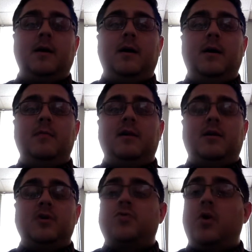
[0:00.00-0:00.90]
or
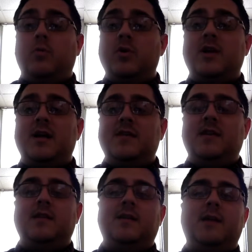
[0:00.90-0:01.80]
a strong work
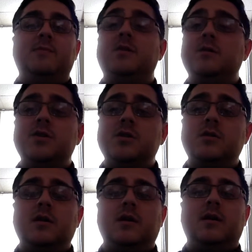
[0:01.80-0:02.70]
ethic, and that I'm diligent,
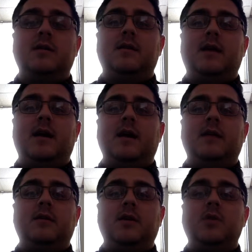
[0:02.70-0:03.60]
and that
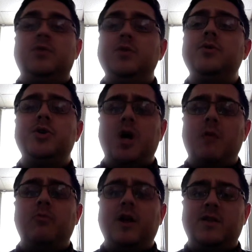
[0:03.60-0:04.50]
I, do the
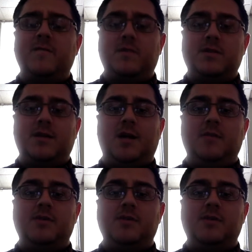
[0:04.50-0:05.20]
job right the first time.